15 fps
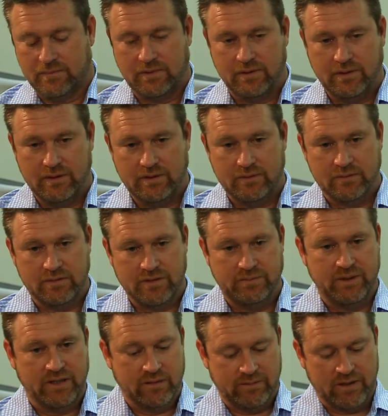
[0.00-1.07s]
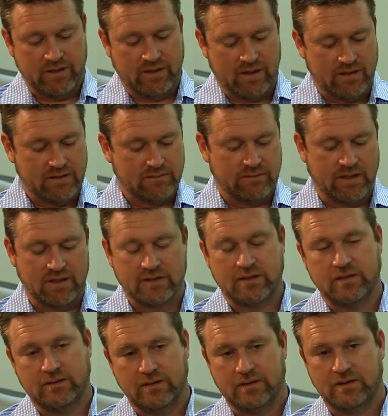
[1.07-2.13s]
Could you also speak about how
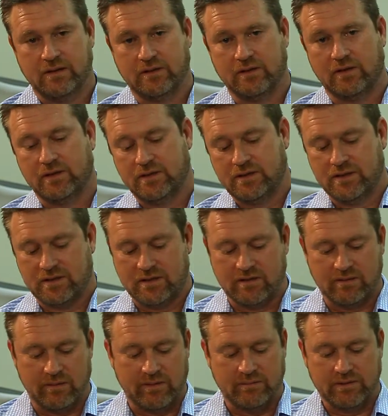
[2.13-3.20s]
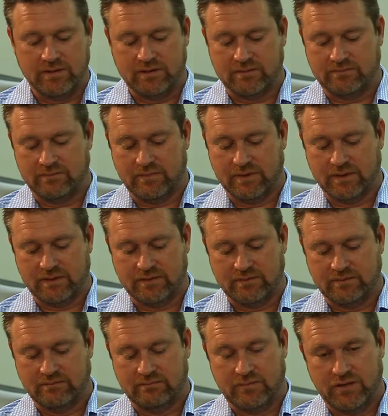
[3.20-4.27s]
Citrix Technologies at the moment is
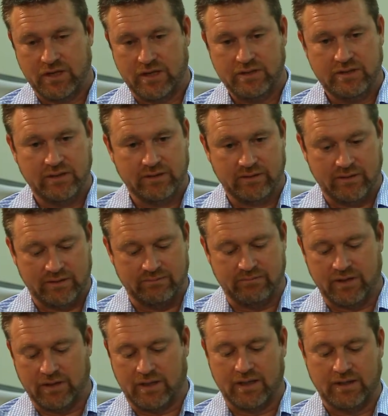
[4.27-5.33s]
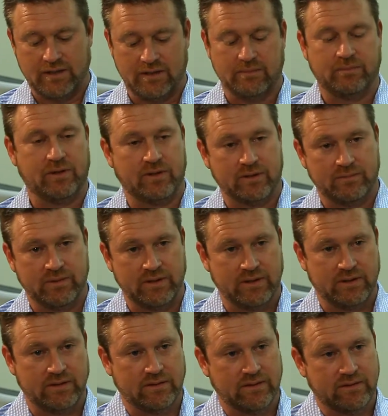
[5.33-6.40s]
changing the IT department,
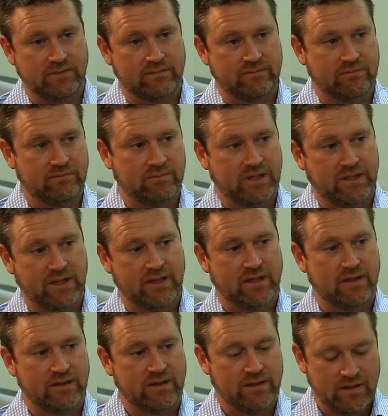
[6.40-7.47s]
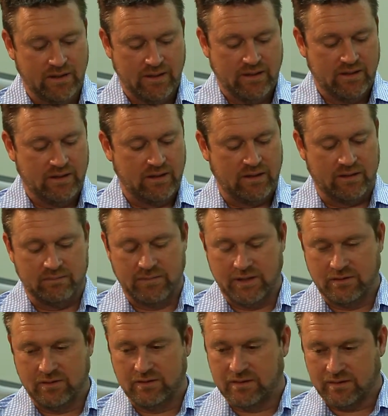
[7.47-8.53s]
and in particular,
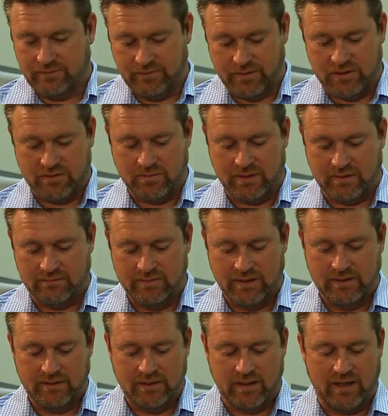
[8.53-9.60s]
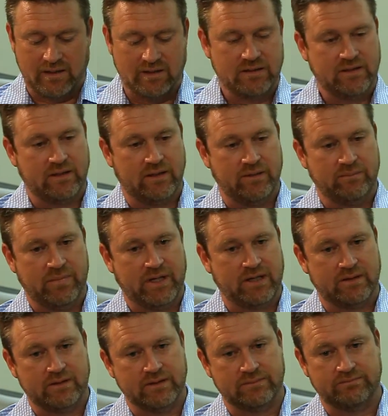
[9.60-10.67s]
let's look at the first one. How does it
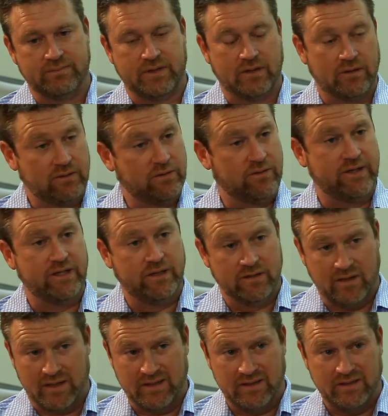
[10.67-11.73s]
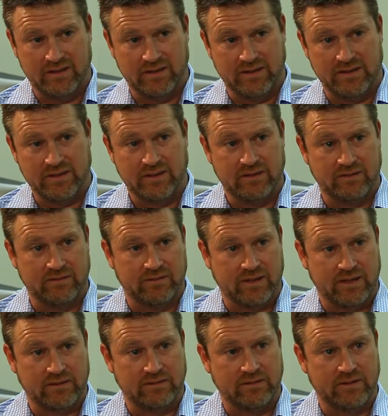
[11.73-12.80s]
impact the whole green IT initiative
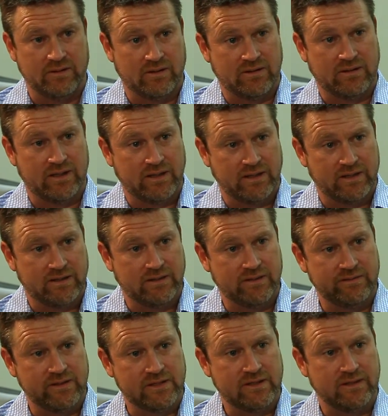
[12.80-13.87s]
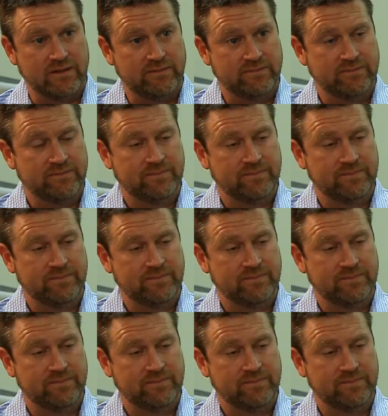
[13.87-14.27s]
that you are running at the university?